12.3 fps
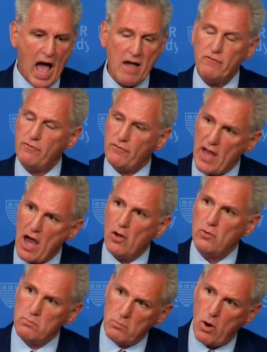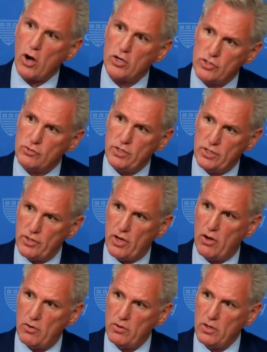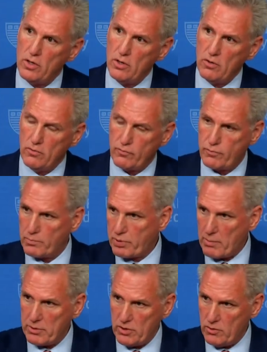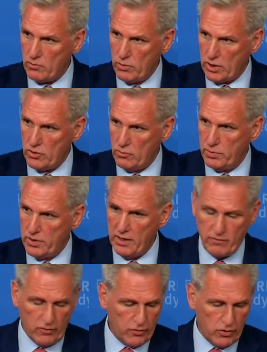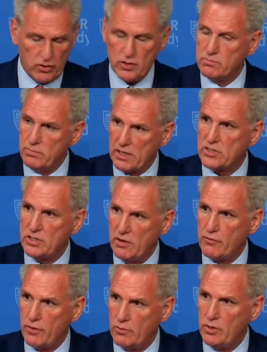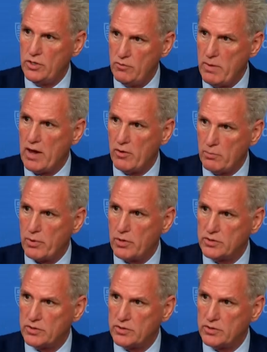I found Marjorie, though, for probably what you believe of her, is much different when you met her in